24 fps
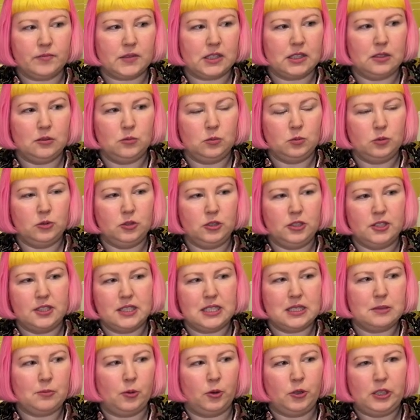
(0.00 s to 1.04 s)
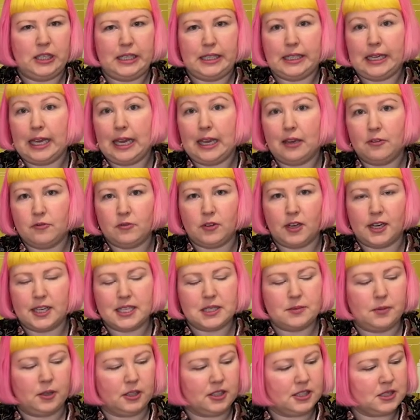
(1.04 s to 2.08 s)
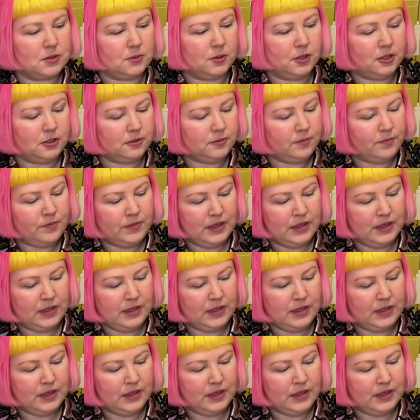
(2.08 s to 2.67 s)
wood smoky campfire smell as well.